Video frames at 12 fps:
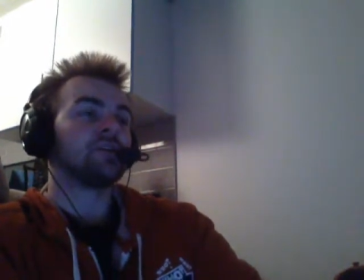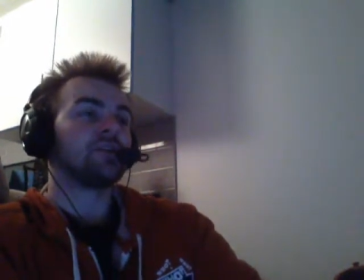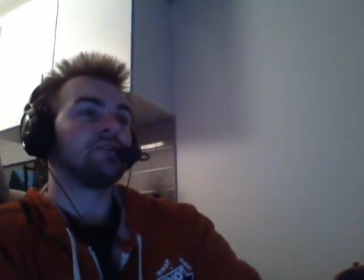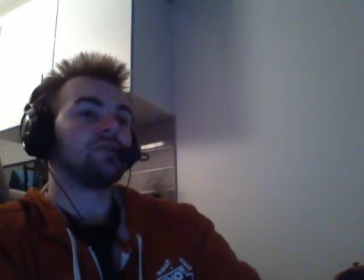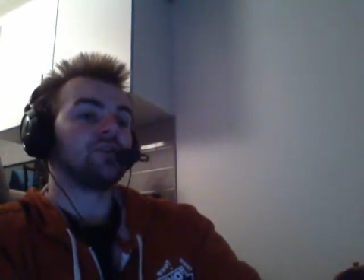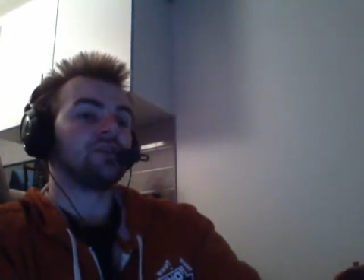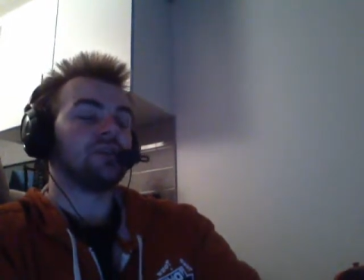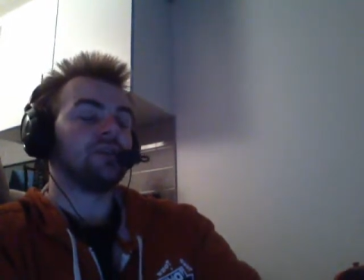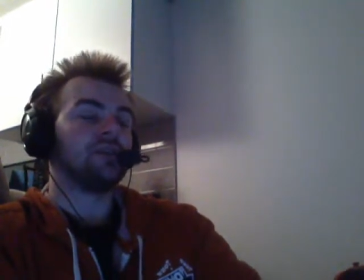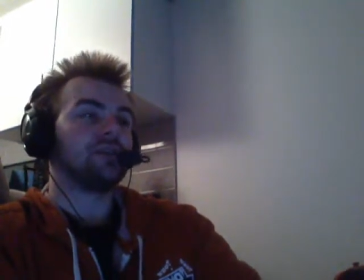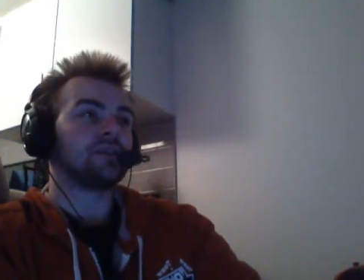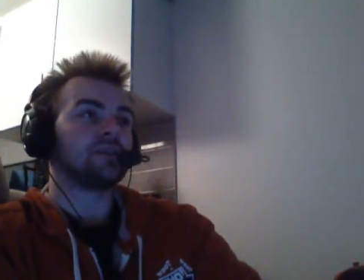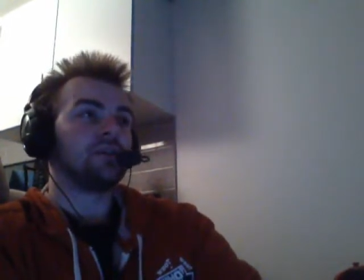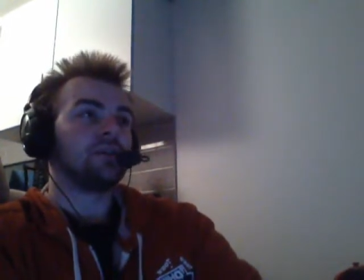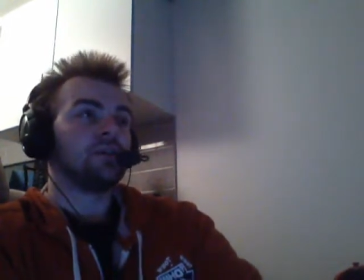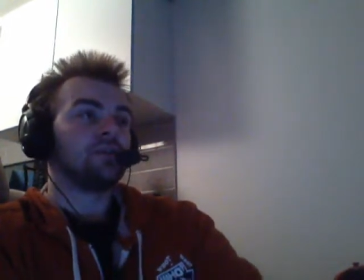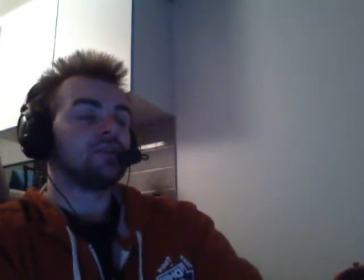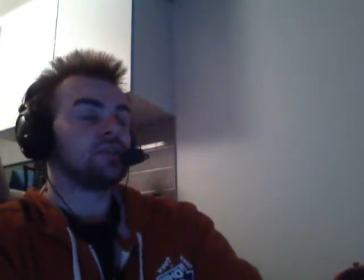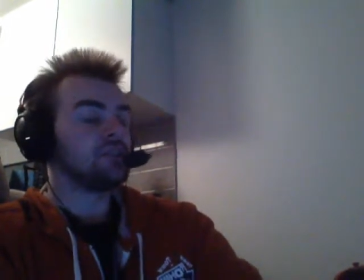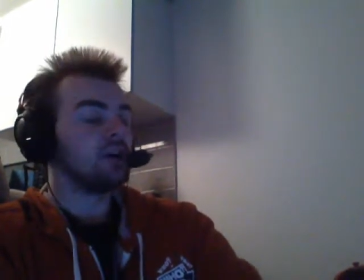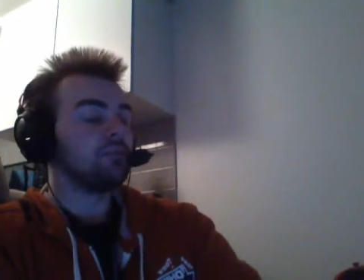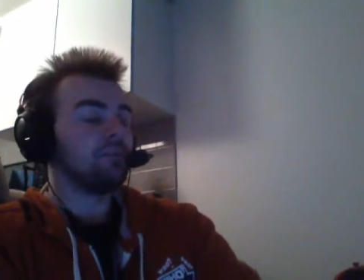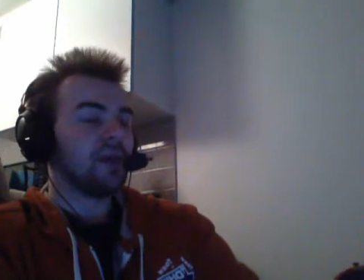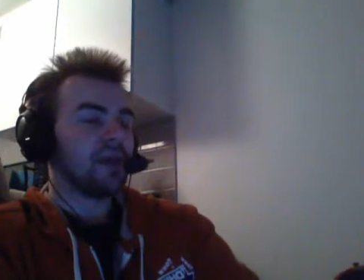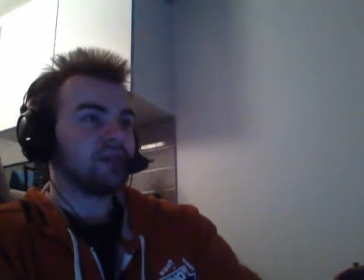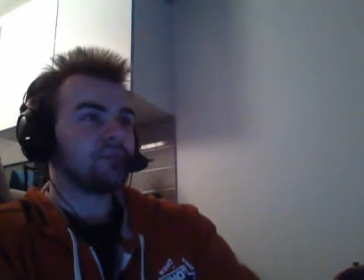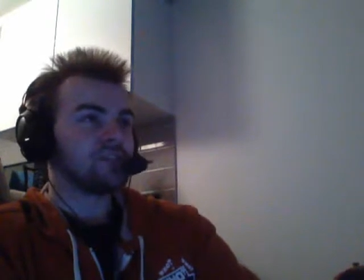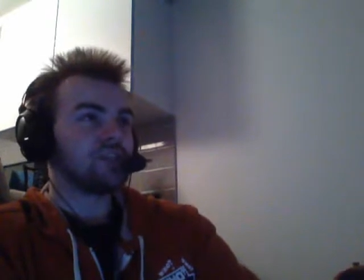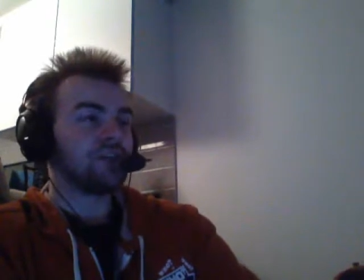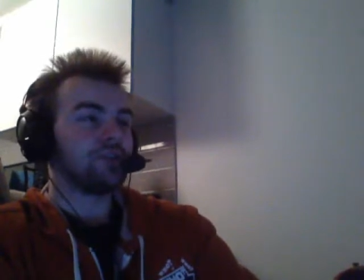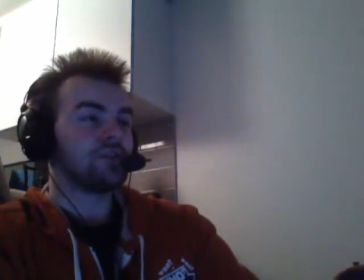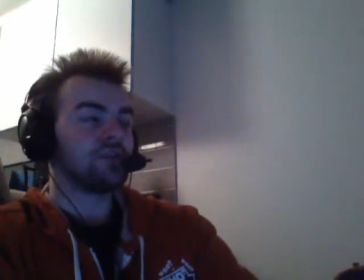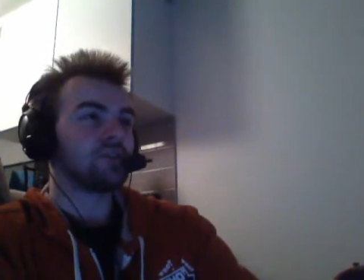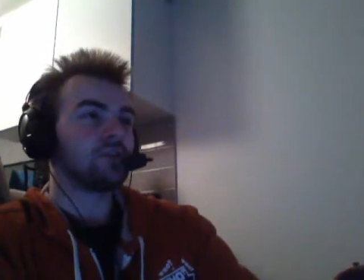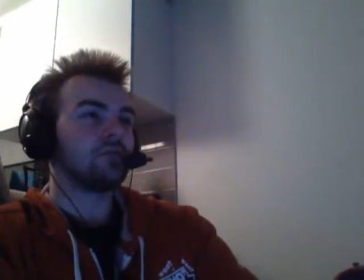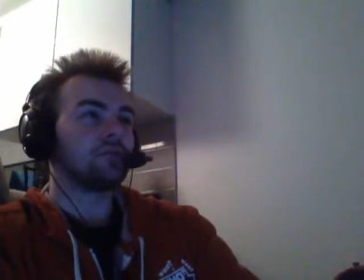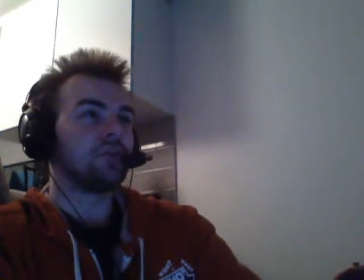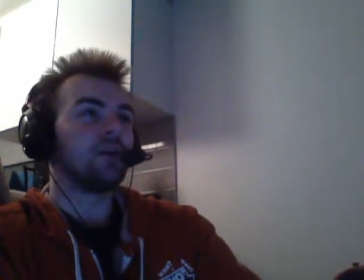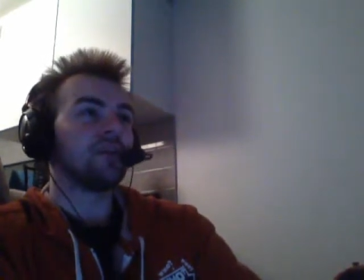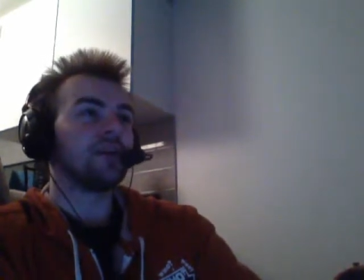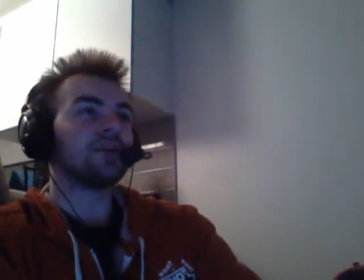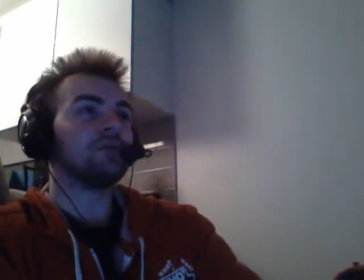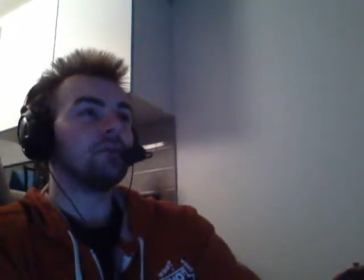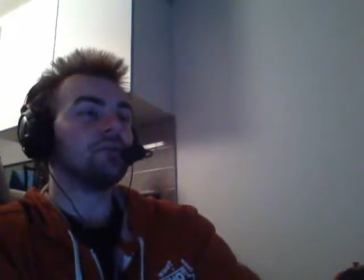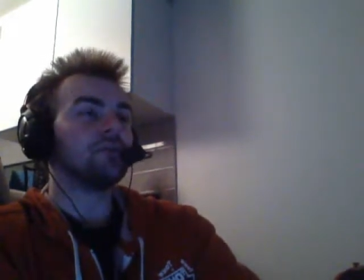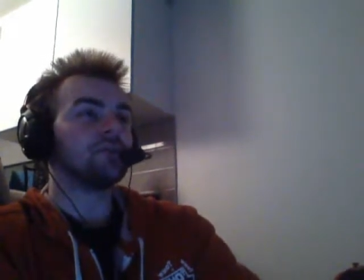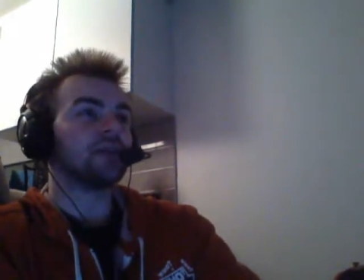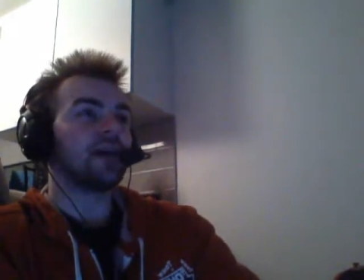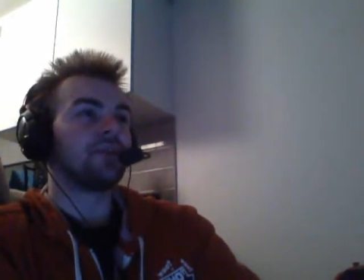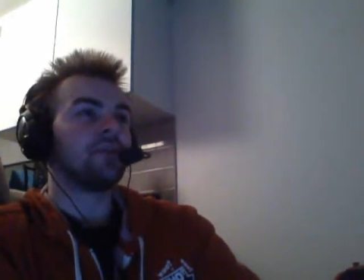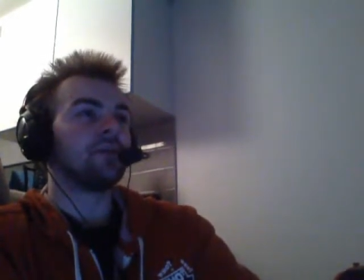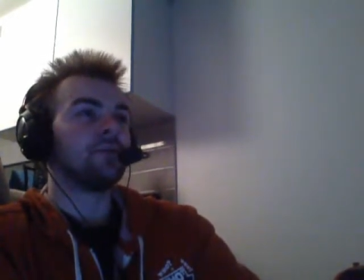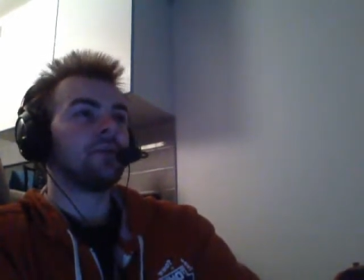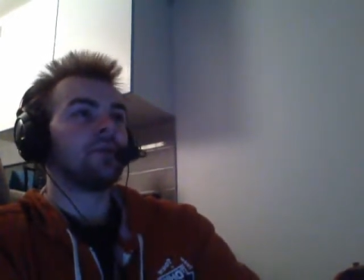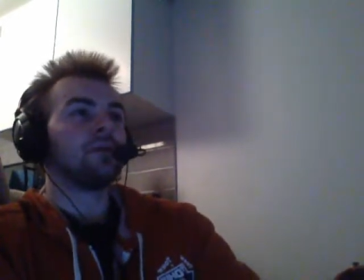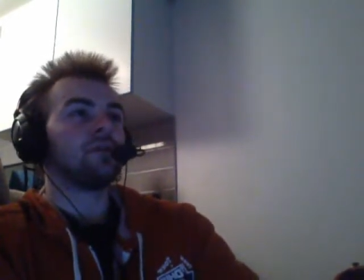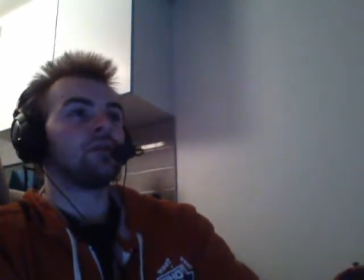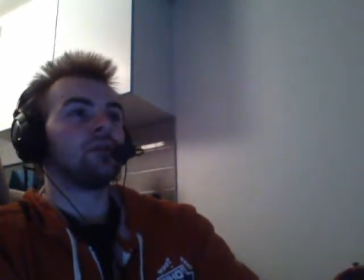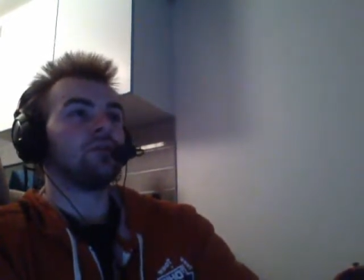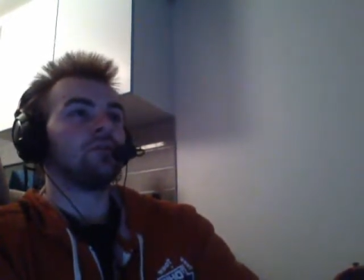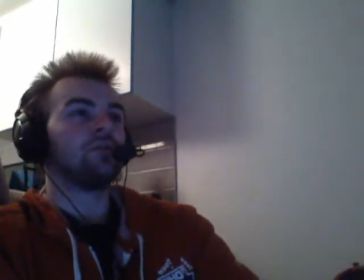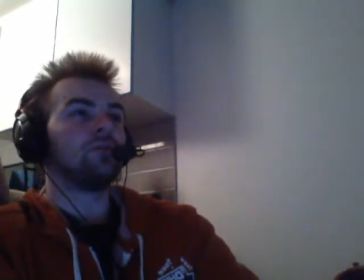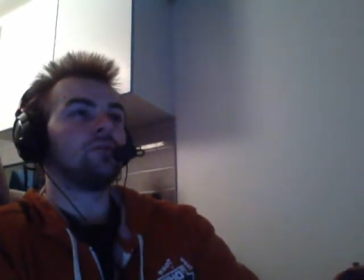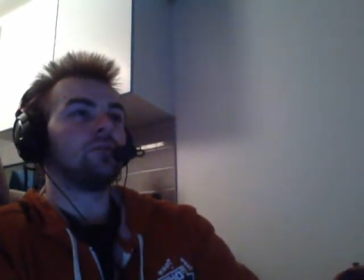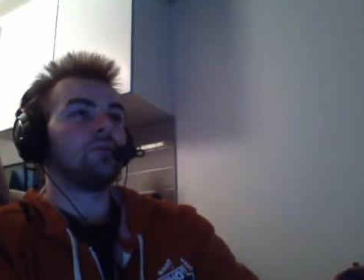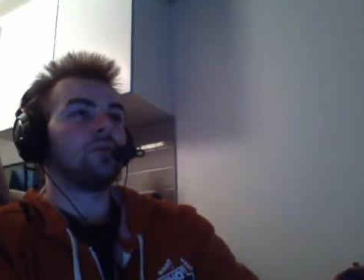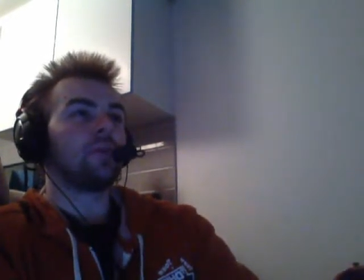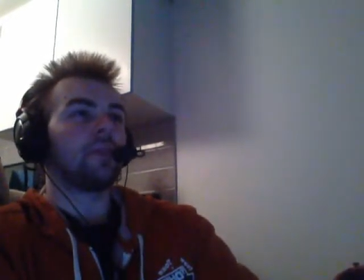So she's not made the machinery. She's sort of got the equipment together to...